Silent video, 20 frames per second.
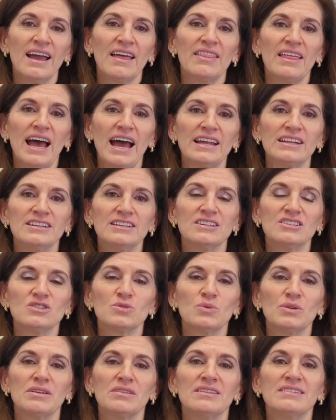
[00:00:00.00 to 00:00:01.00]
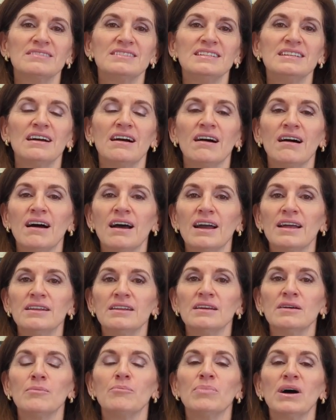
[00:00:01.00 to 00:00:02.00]
That is with Dion
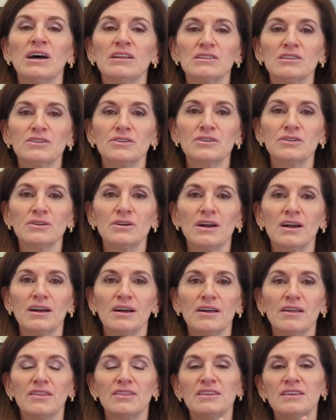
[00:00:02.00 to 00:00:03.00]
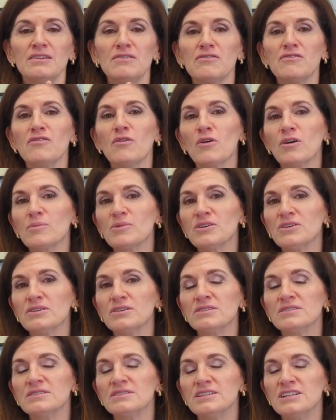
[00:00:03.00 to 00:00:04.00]
Butler, the
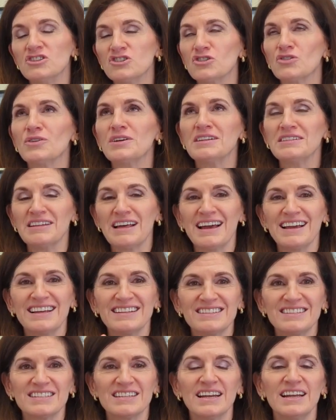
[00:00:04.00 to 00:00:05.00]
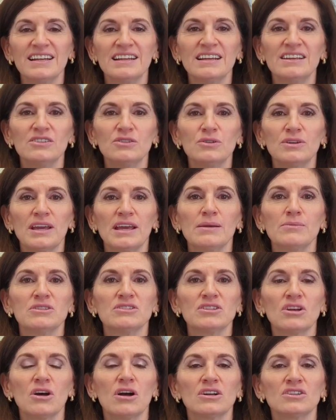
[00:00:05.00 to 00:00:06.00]
former Detroit Lions tight end who came and
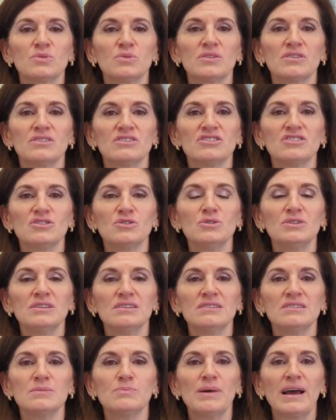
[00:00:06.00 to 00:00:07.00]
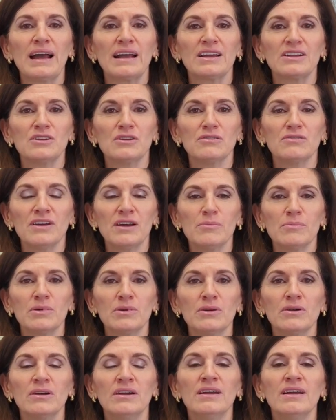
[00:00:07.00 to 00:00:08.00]
talked with the students back in
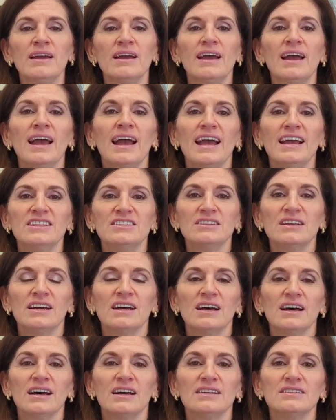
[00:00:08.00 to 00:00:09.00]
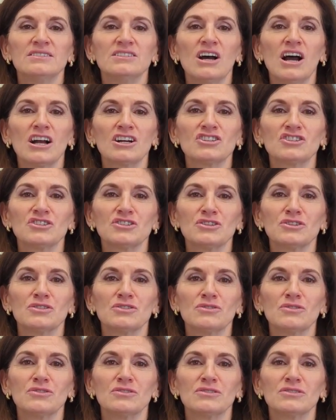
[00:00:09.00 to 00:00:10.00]
November, and
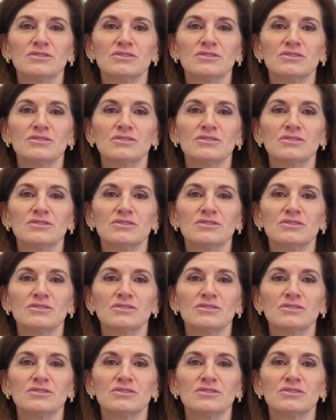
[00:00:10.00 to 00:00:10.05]
Dr.